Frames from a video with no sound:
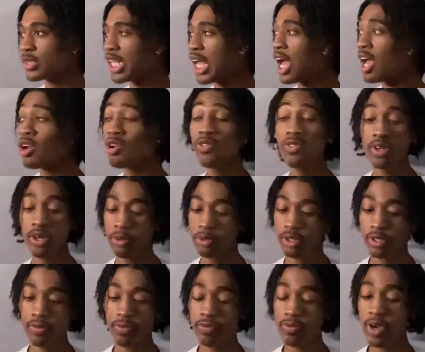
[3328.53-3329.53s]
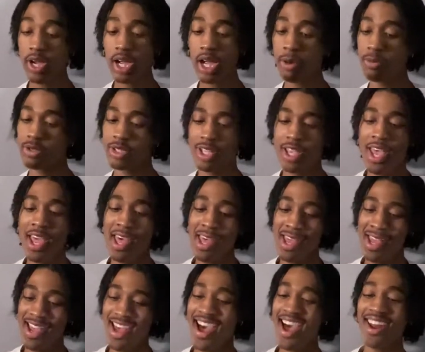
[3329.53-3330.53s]
I don't even know what the fuck I was,
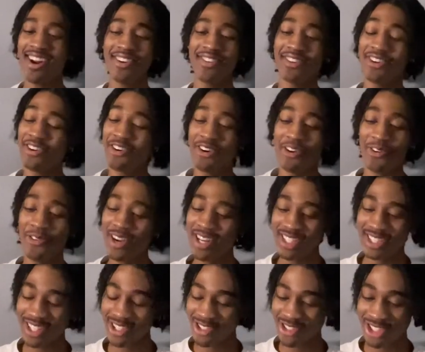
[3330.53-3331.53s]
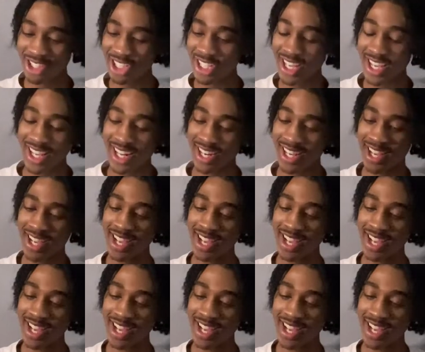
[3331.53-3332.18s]
I don't even know the original shit.